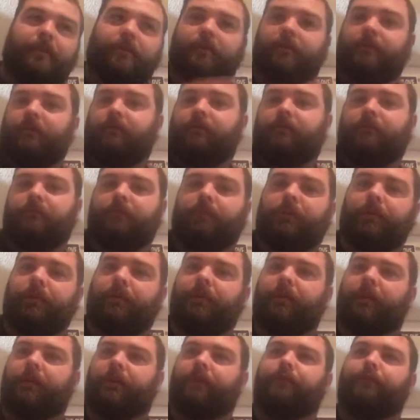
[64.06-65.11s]
and then won
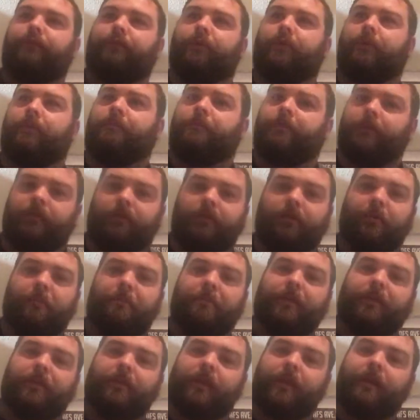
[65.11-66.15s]
the next four, putting
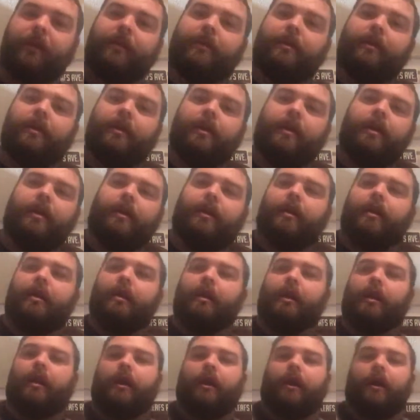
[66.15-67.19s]
Hopi in net.
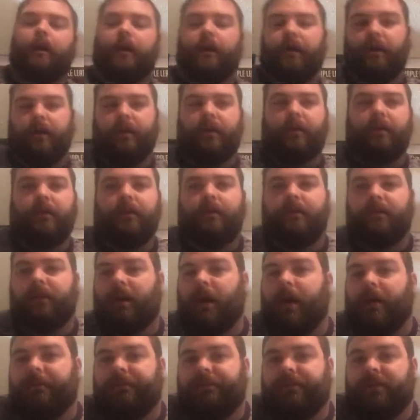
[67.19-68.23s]

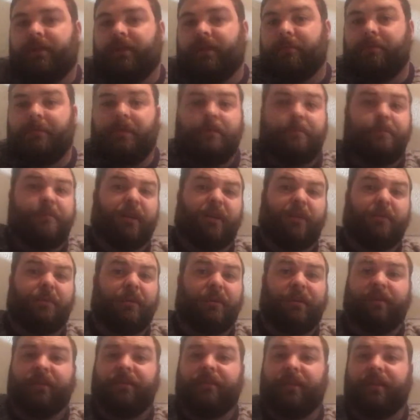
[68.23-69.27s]
Obviously, they beat
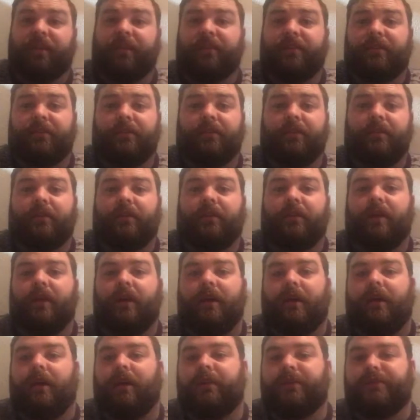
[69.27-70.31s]
Pittsburgh in six, their
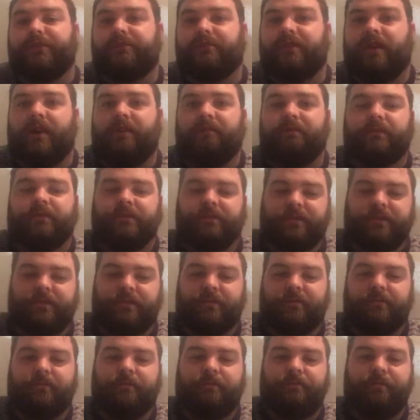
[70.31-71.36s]
arch rivals,
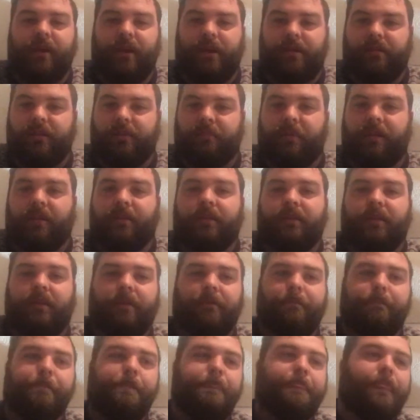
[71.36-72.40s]
and finally beat
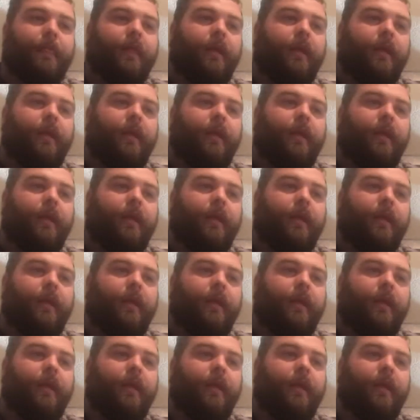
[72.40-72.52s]
them.